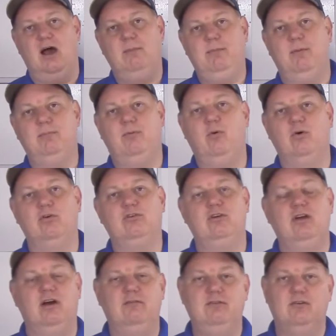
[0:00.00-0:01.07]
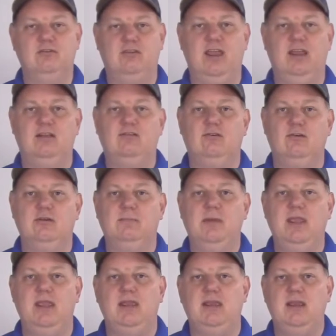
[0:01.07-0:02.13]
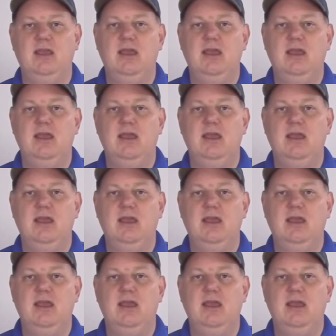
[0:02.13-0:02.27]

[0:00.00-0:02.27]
upper portion of your stand is going to be.